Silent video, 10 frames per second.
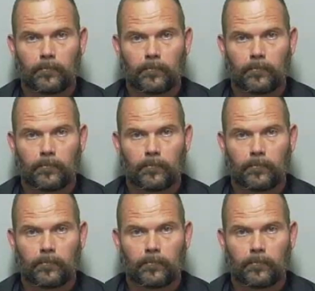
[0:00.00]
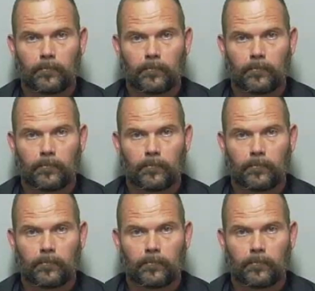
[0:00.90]

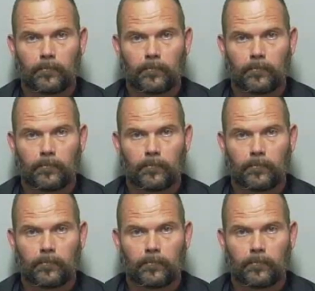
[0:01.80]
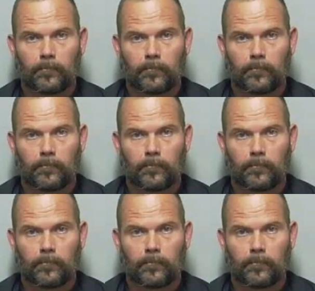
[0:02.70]

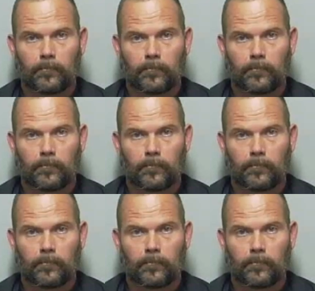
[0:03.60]
The face doesn't move, so there is nothing to read.